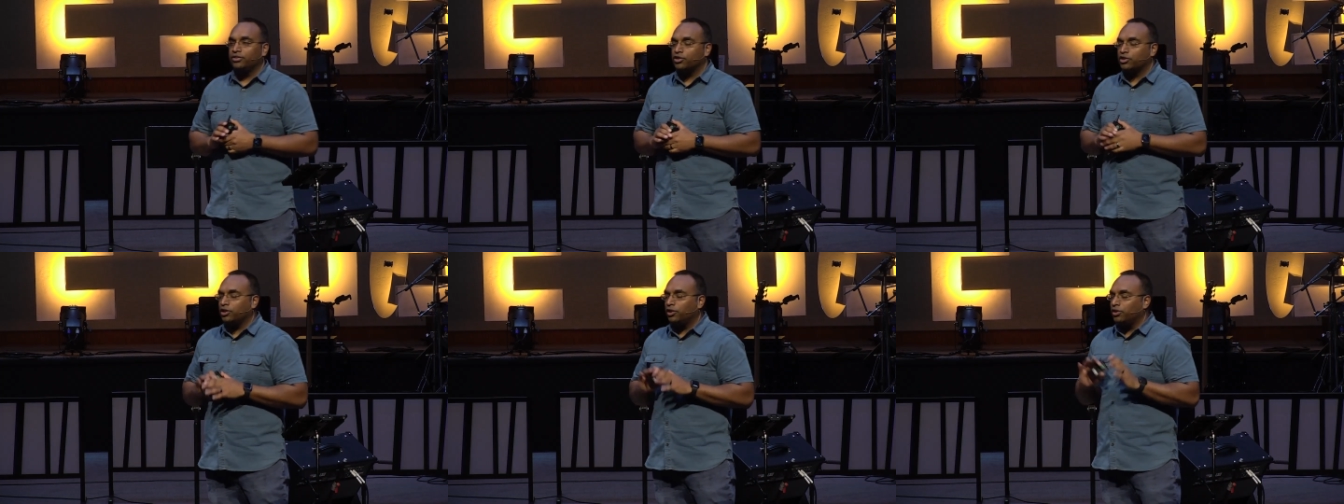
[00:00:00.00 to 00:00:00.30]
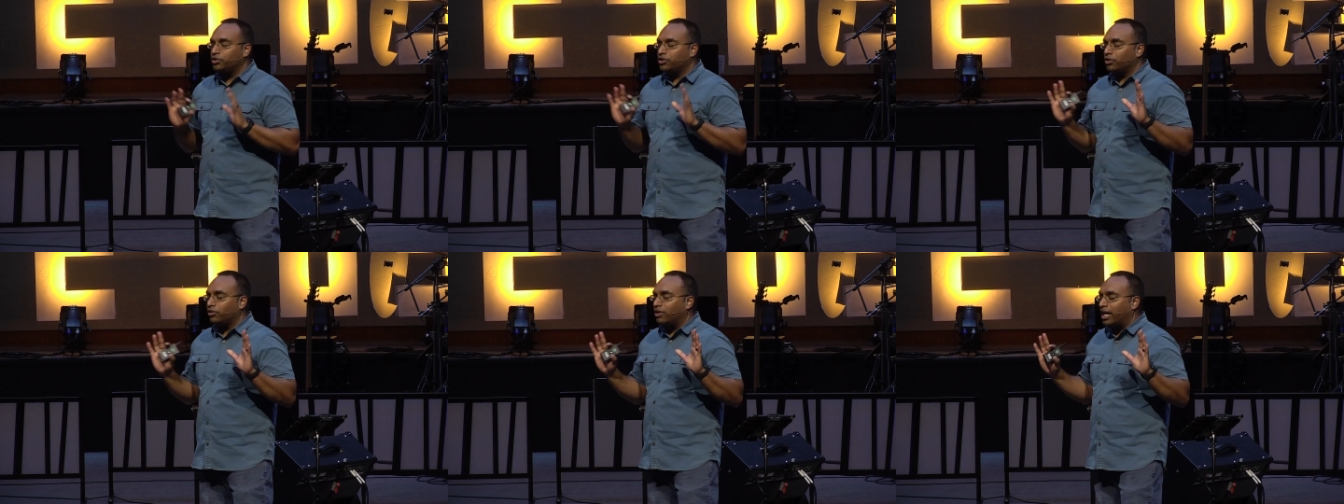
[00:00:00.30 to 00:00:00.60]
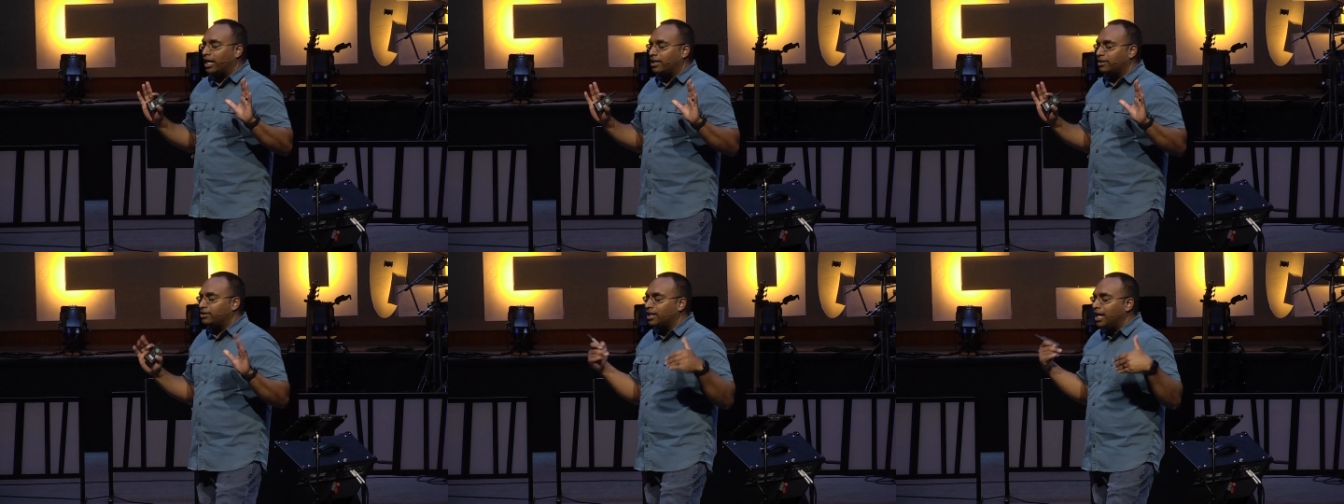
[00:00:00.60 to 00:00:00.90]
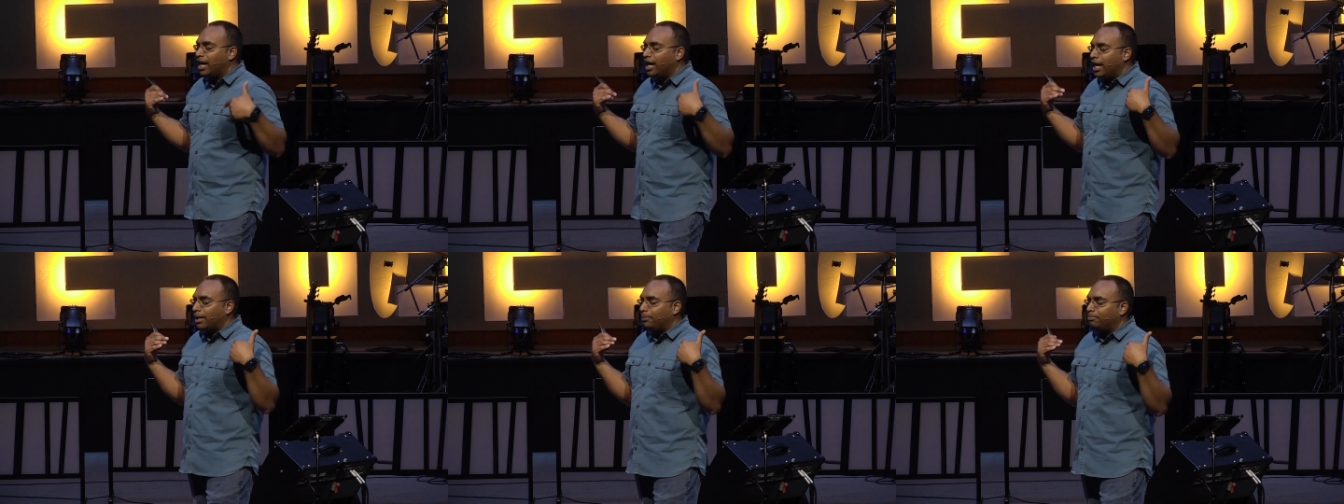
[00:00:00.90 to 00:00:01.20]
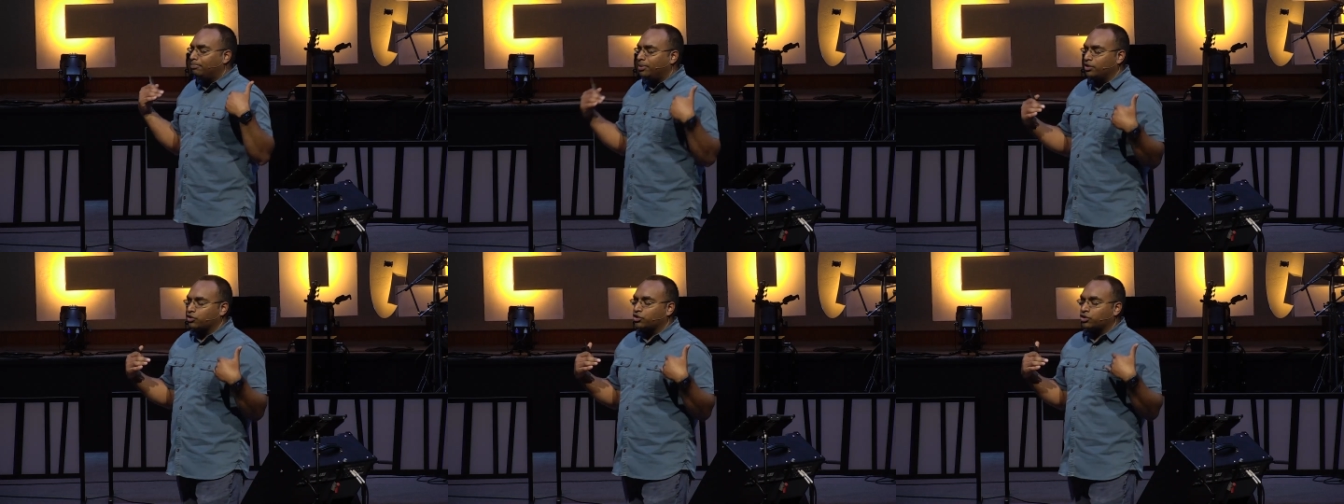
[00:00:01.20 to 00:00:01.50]
Just close your eyes
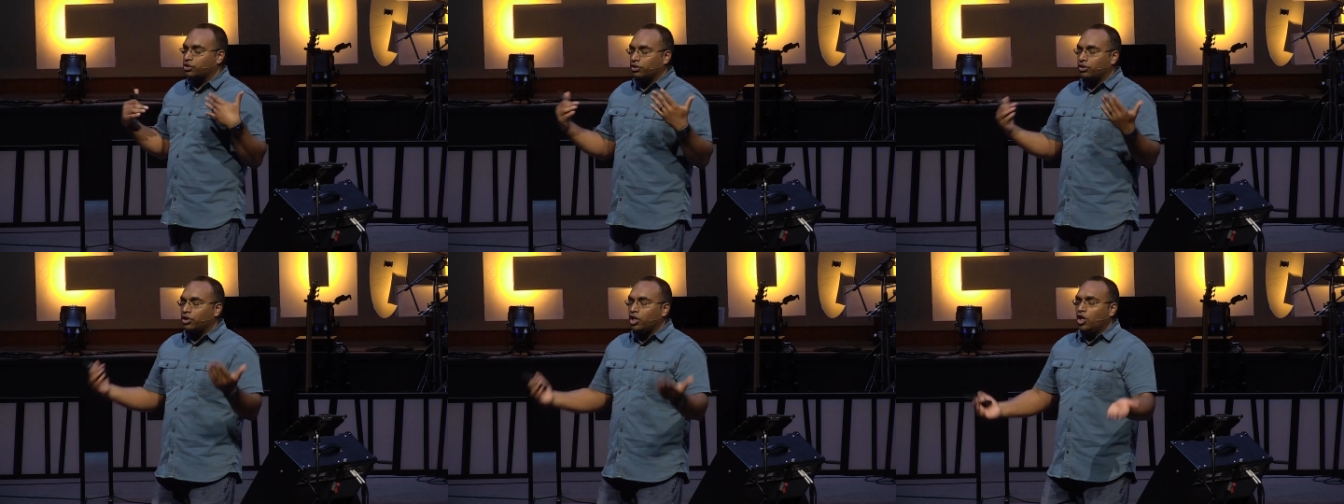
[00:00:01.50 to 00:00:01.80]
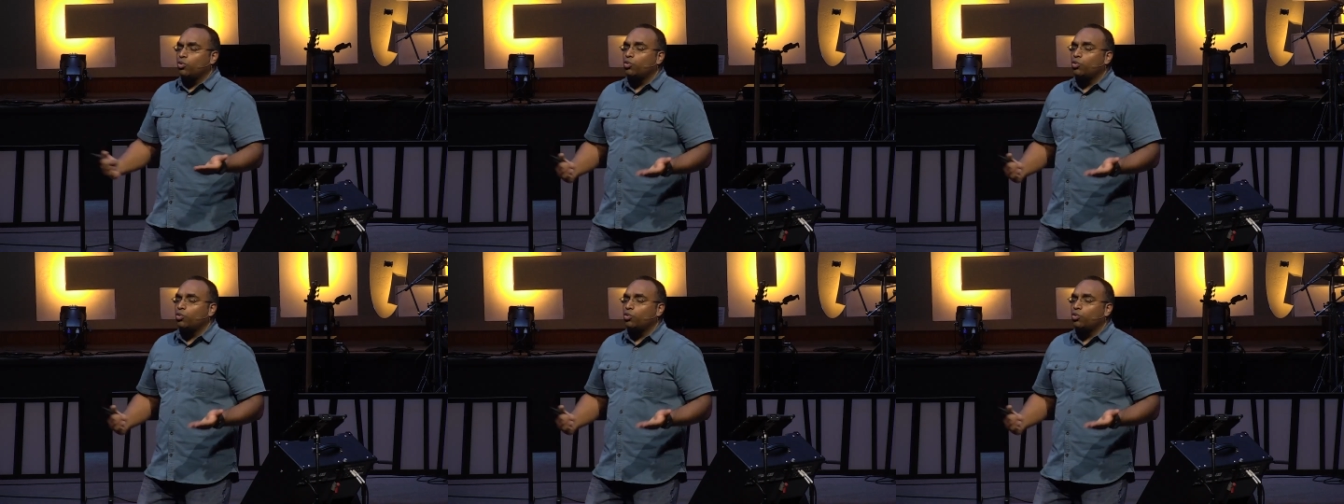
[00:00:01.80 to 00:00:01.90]
and picture